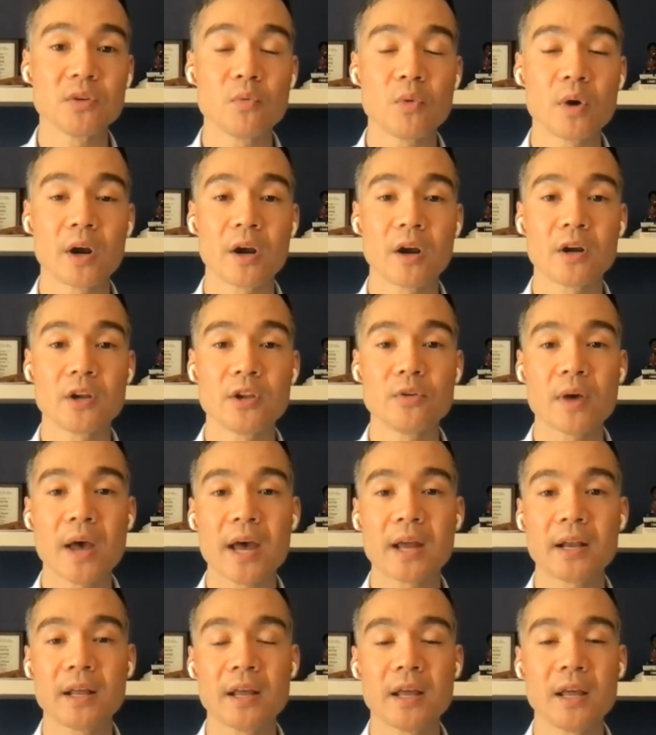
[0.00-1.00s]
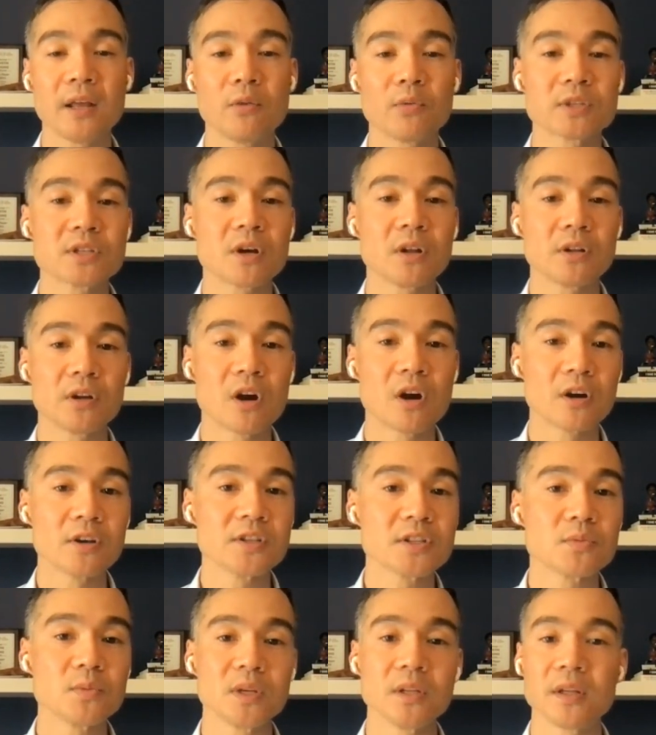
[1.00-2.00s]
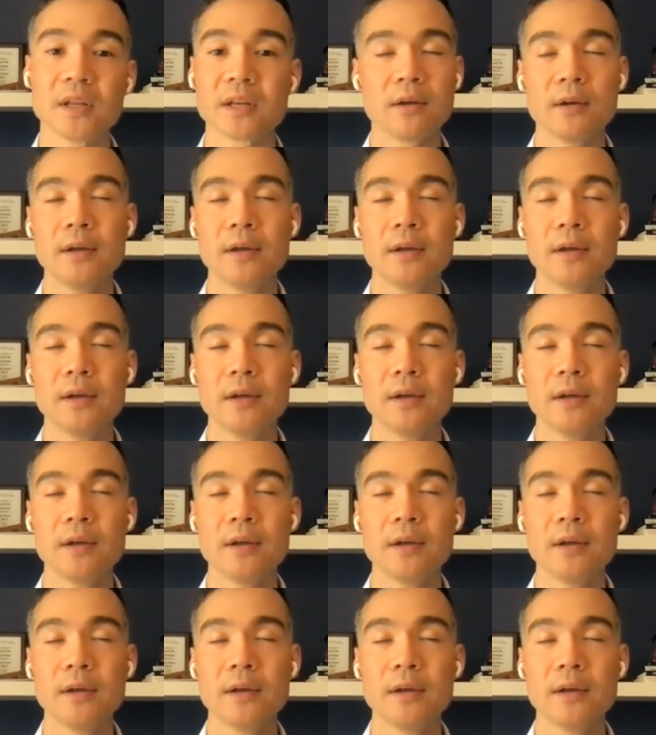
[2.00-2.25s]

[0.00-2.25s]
where you add a what's called a garden suite,